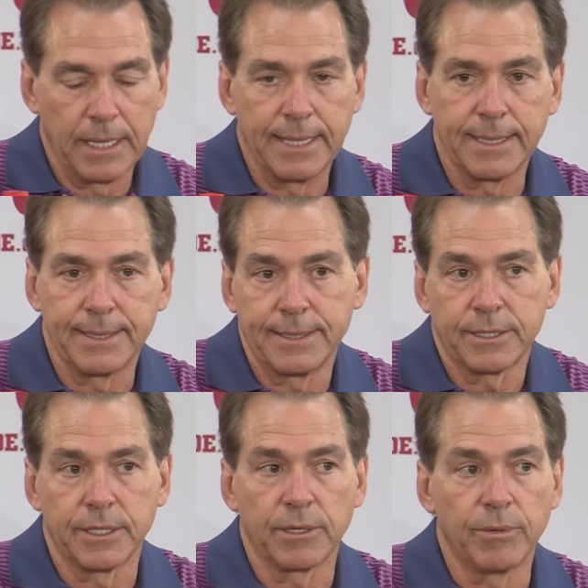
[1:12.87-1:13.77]
I
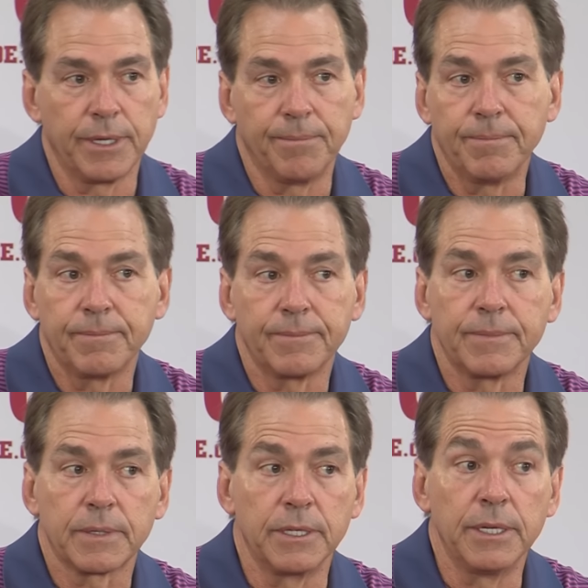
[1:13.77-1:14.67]
just think we
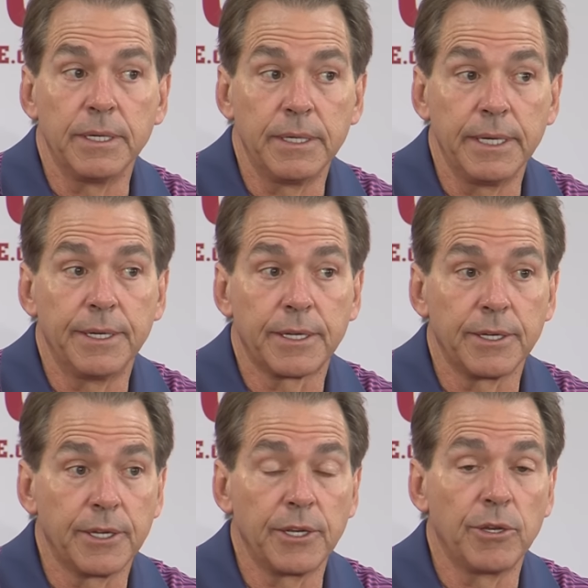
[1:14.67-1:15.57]
can need to
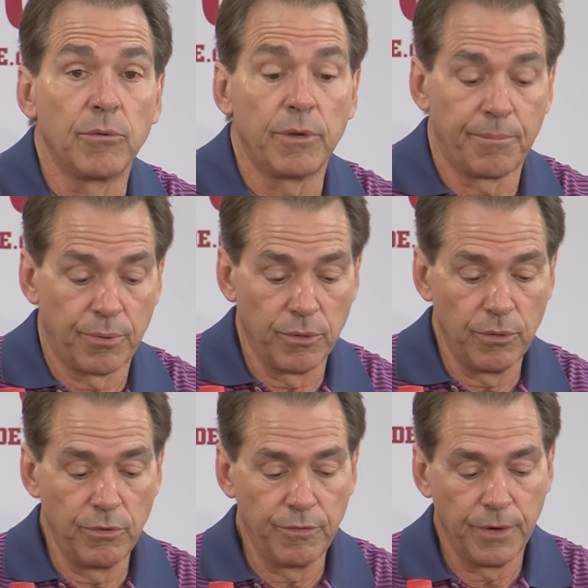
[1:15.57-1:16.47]
continue to
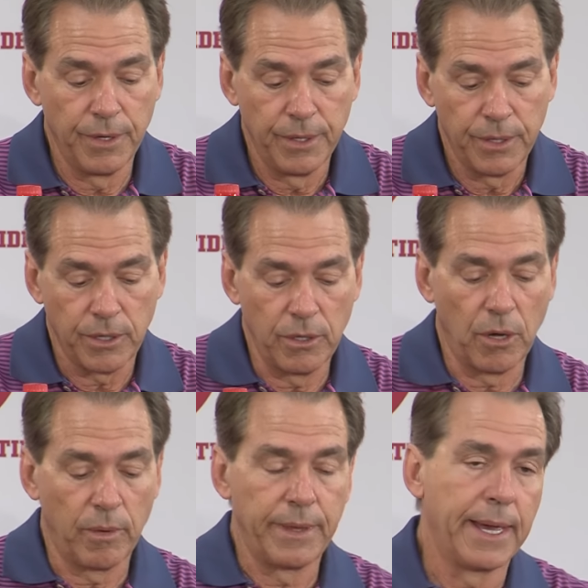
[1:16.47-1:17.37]
improve, you
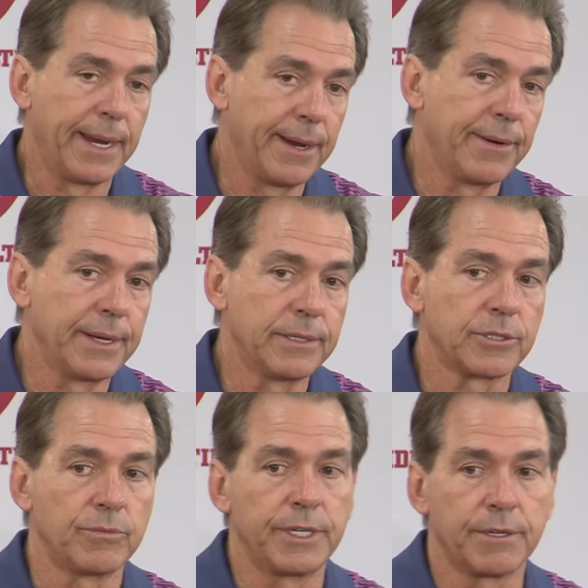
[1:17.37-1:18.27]
know, in that area
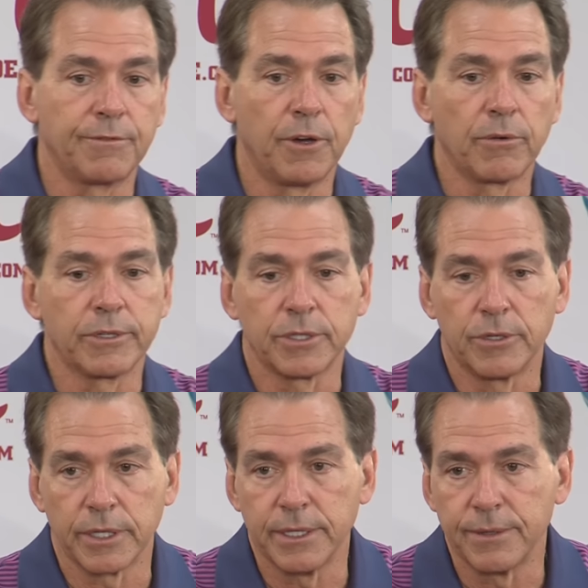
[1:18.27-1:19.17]
so we can focus
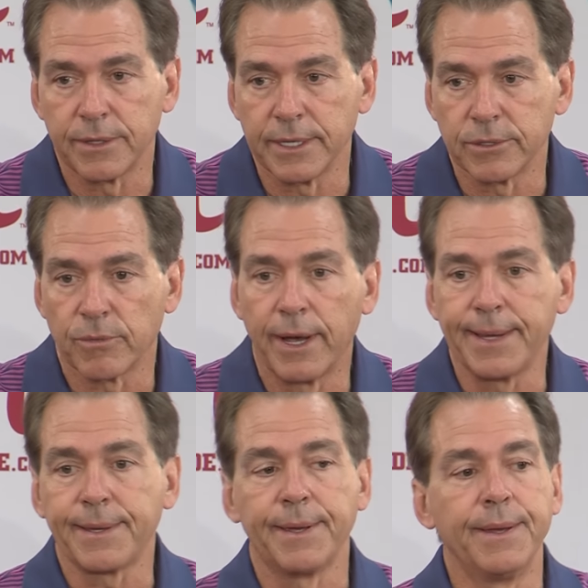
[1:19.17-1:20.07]
on getting things
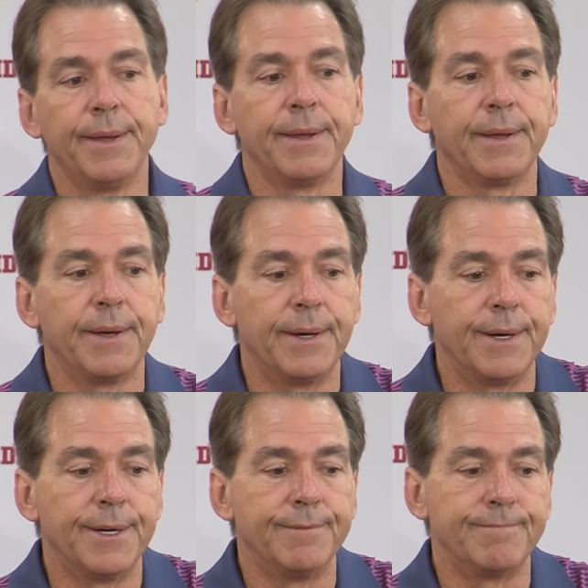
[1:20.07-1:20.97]
right,
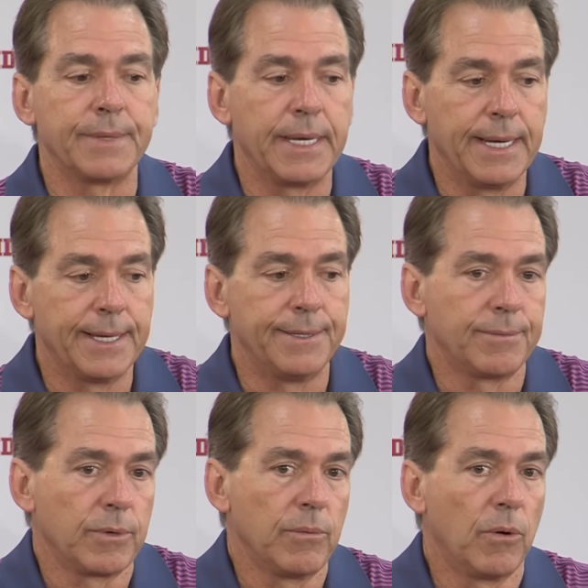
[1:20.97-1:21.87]

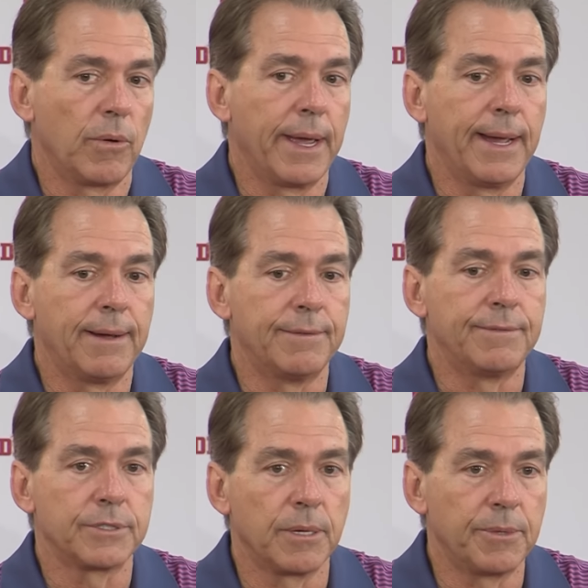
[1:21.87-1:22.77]
and we won't have
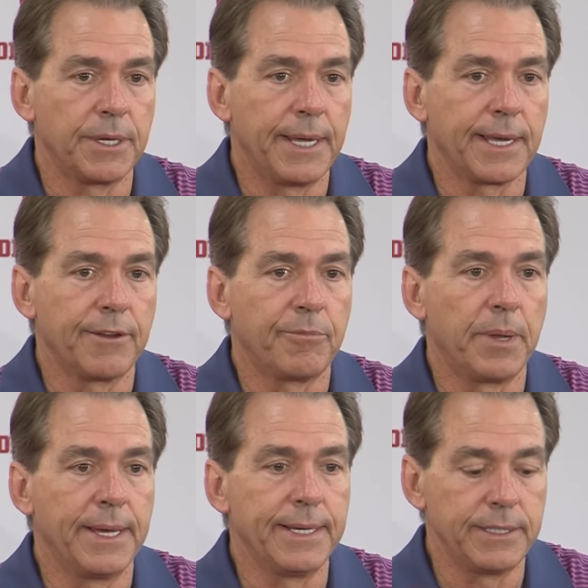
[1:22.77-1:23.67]
some of the negative
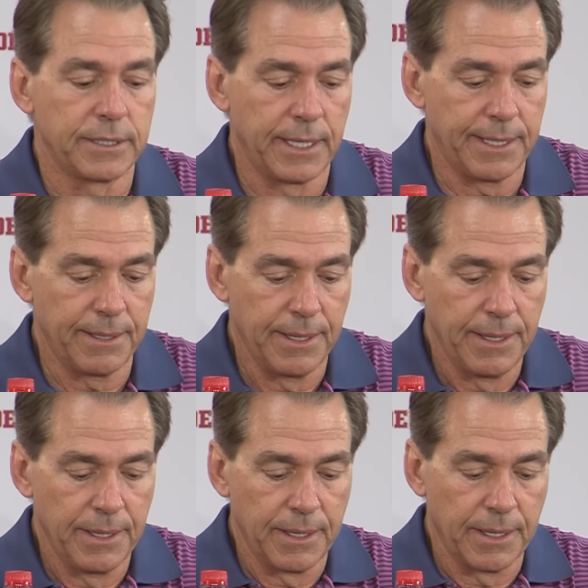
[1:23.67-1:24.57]
plays that
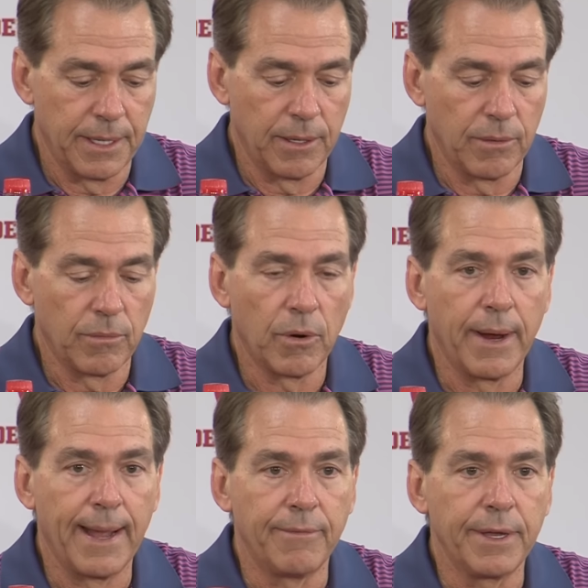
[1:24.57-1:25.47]
we're
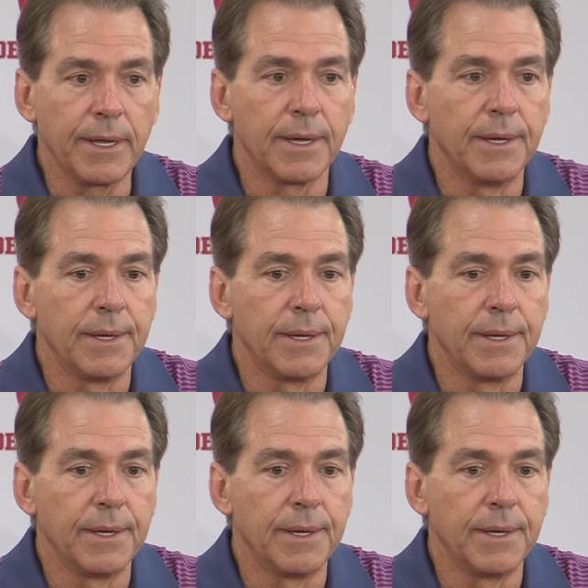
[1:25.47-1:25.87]
having